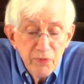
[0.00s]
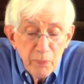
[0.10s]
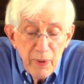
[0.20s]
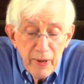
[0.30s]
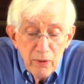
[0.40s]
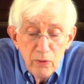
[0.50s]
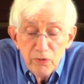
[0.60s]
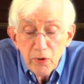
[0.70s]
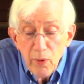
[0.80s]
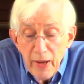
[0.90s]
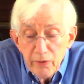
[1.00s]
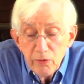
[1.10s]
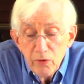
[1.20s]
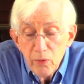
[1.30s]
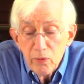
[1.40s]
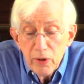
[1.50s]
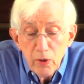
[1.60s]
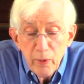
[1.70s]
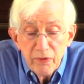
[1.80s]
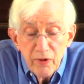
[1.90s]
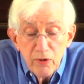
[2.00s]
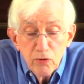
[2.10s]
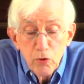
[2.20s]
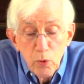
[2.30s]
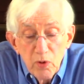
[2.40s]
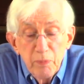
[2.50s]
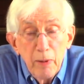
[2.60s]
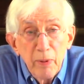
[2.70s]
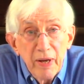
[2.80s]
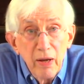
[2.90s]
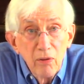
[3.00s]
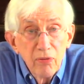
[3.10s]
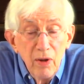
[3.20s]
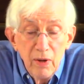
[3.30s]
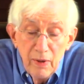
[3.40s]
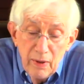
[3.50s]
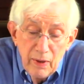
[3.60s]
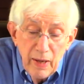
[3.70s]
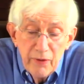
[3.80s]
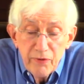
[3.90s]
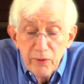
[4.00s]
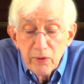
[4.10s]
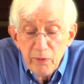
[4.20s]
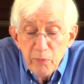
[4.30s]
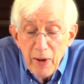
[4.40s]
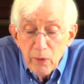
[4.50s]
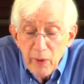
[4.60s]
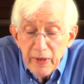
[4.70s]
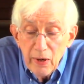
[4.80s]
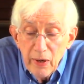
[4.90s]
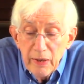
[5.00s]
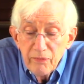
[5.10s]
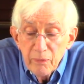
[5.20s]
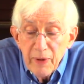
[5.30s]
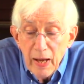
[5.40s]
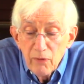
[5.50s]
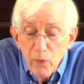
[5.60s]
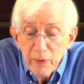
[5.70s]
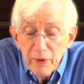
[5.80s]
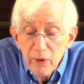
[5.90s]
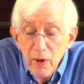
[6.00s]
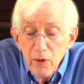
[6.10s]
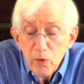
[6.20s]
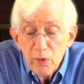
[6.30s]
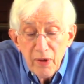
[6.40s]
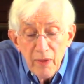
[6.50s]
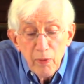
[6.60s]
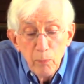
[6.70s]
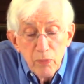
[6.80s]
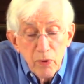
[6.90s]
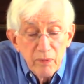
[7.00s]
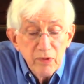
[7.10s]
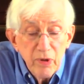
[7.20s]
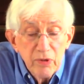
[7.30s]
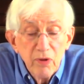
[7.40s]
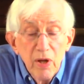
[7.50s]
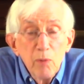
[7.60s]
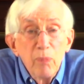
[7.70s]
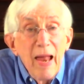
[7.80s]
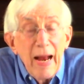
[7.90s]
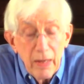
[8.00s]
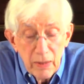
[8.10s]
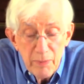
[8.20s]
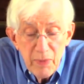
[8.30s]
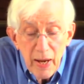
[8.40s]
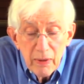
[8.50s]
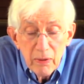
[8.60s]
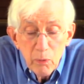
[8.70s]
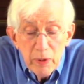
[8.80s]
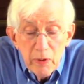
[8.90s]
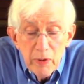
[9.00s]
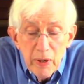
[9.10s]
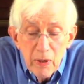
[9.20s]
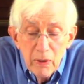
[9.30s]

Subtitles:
soprano who was a graduate student in UNC's School of Public Health and still comes back regularly from California to attend the university's Black Alumni Reunion.